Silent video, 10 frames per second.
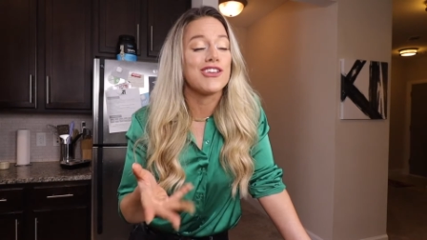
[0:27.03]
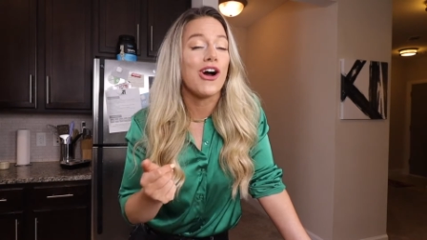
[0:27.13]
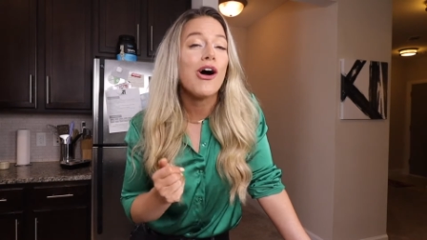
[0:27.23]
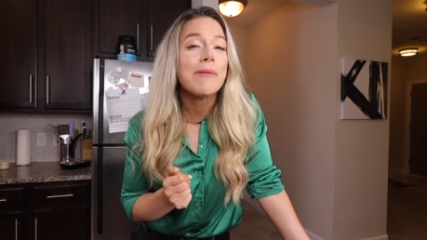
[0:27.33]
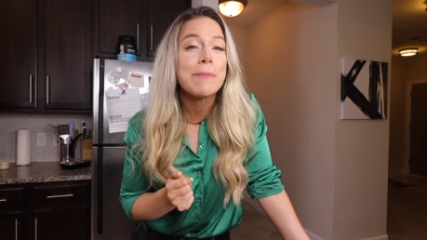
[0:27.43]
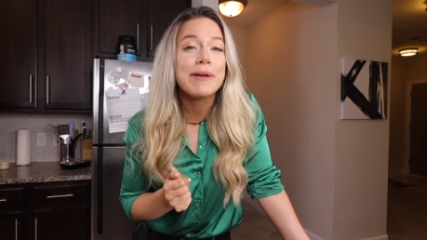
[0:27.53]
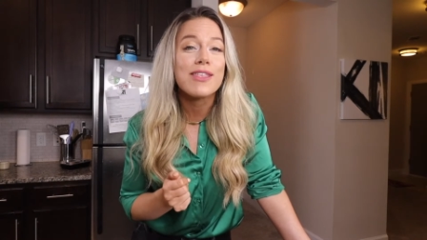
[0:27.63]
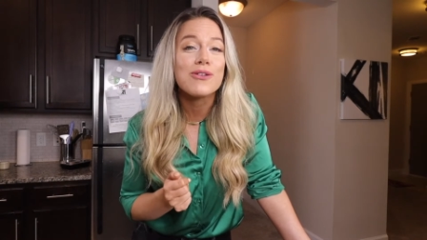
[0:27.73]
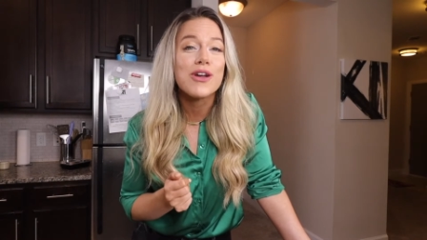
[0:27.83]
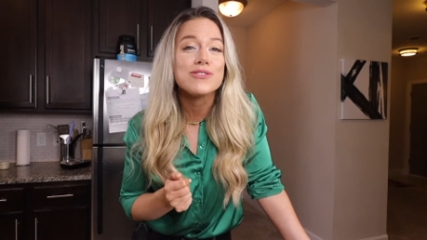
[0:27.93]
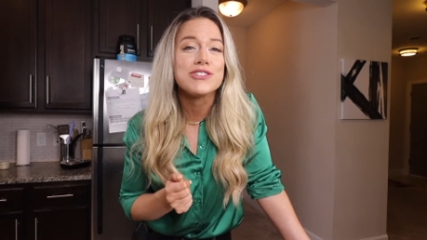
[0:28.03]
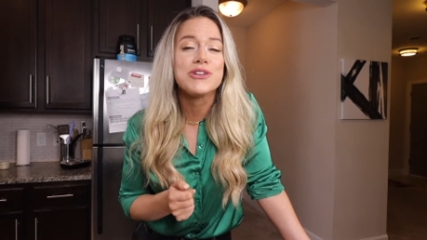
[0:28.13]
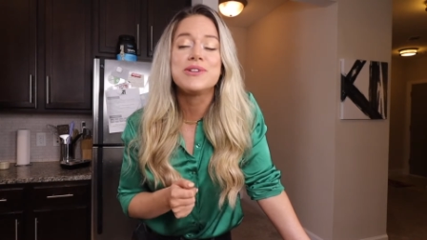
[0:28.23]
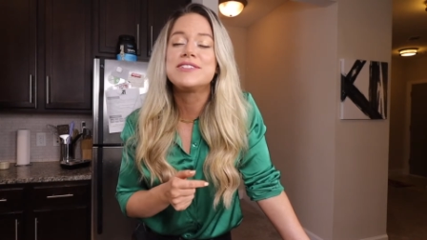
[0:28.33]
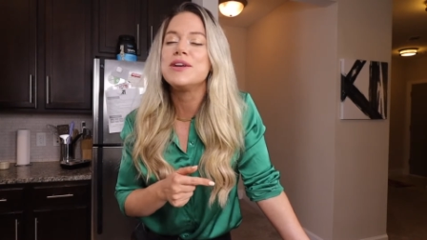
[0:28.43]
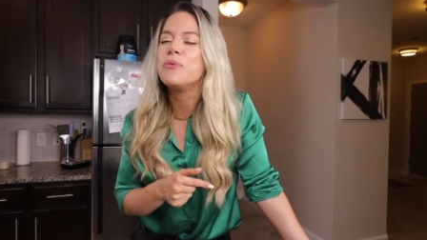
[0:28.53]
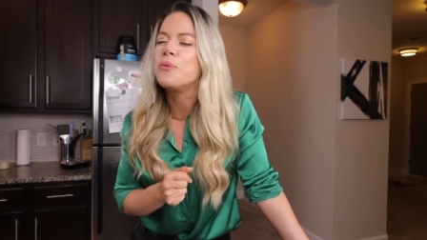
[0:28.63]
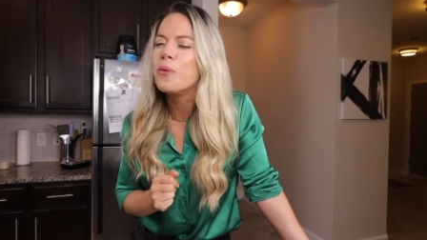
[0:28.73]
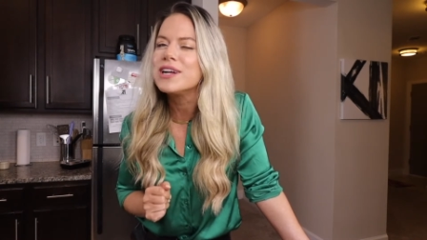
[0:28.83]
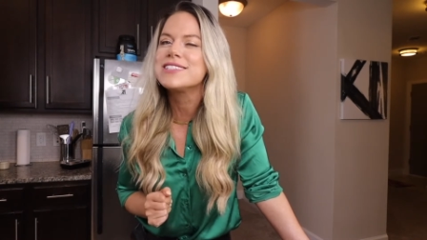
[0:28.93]
Y'all might be a little nosy too to see
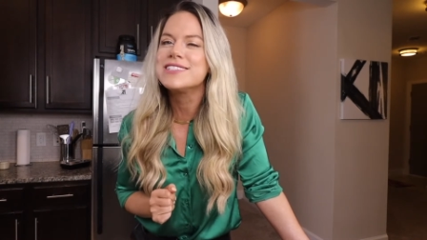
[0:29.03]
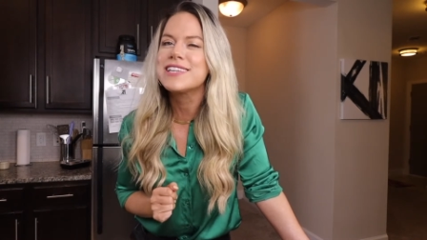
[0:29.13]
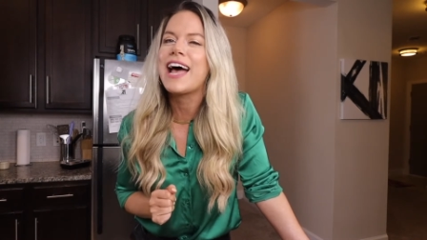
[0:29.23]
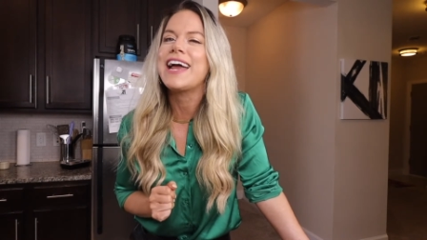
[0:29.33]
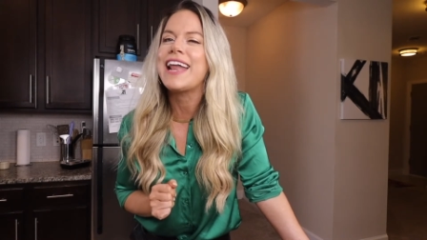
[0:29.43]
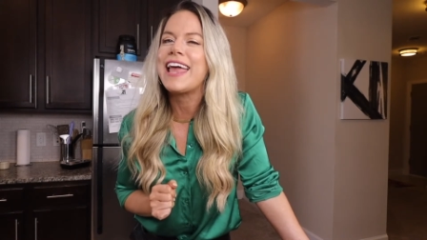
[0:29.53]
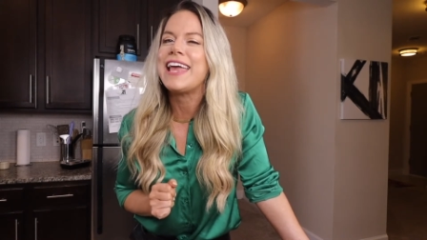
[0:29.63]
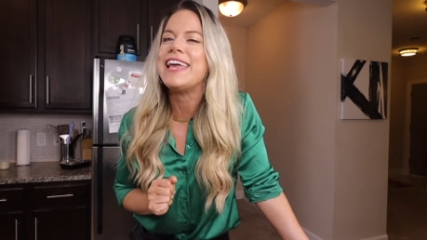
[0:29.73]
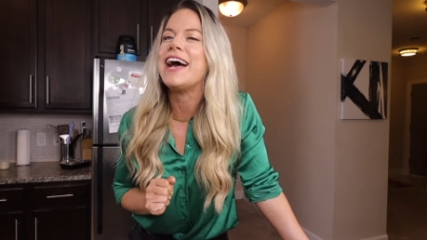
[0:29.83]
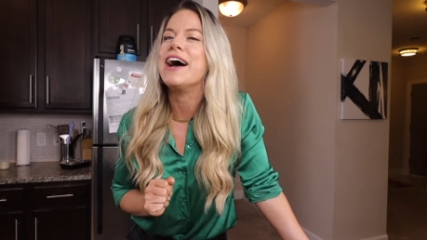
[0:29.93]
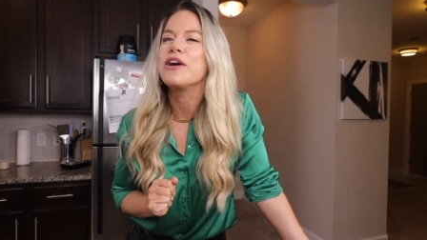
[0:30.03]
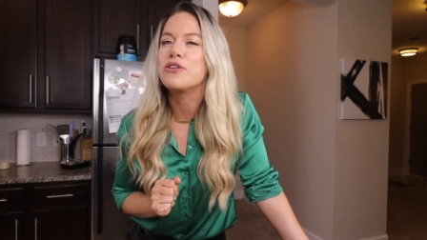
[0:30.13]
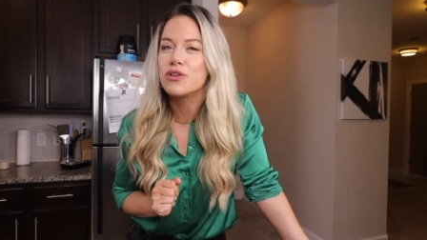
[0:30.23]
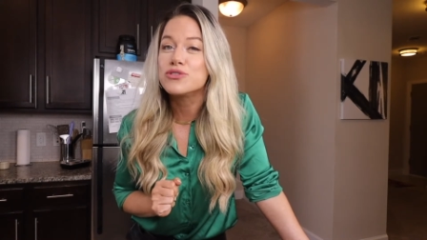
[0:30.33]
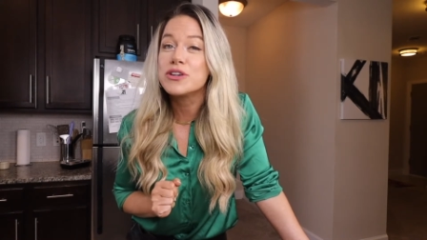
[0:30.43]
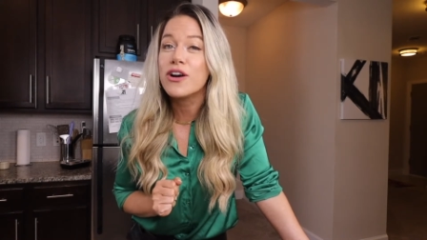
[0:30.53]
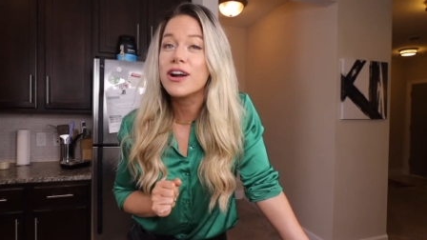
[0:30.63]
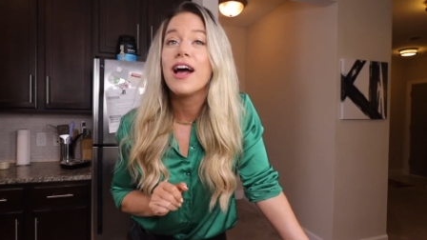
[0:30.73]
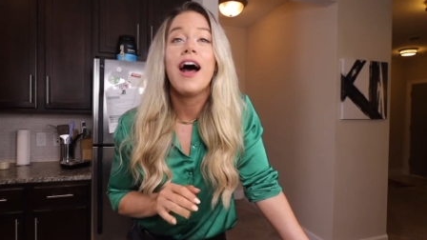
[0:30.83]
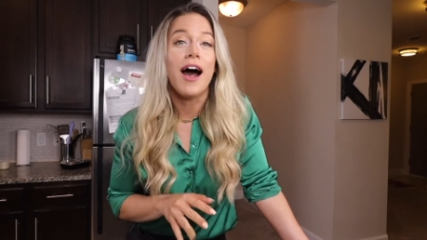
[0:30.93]
what's inside a grocery
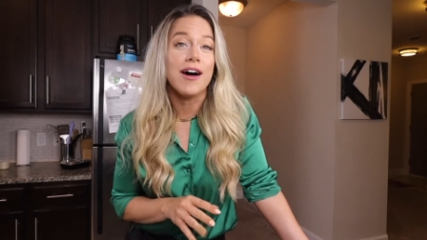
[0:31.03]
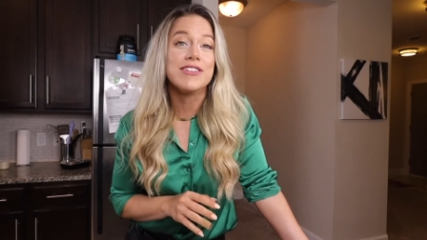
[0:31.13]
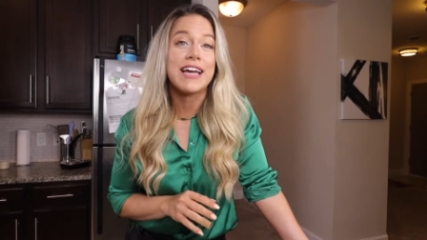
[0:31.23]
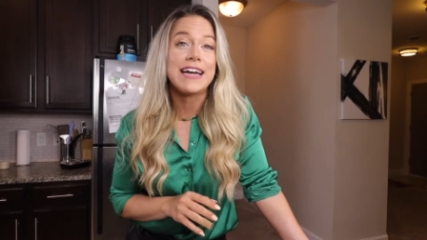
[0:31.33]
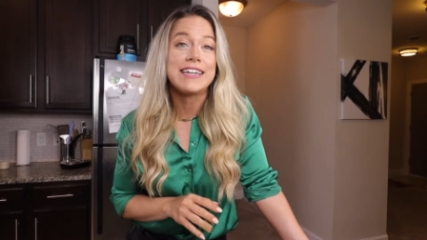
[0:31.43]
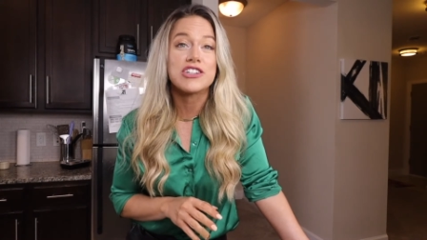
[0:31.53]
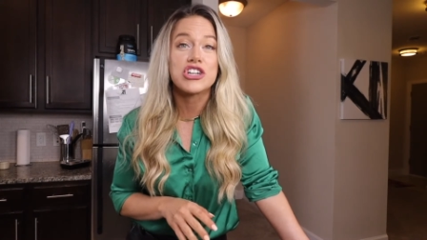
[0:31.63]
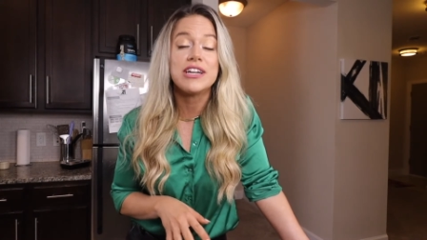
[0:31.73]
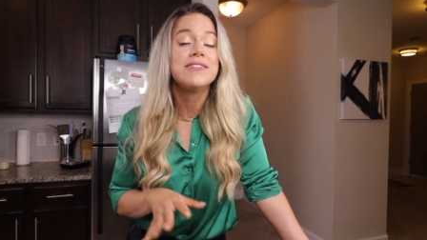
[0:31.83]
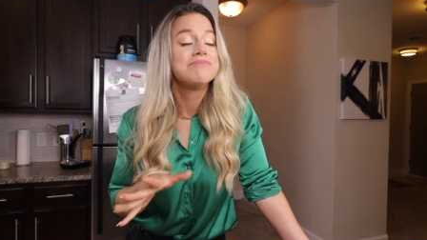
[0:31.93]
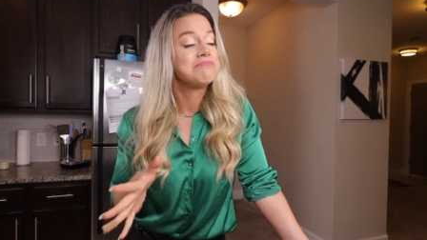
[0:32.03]
cart of a dietitian.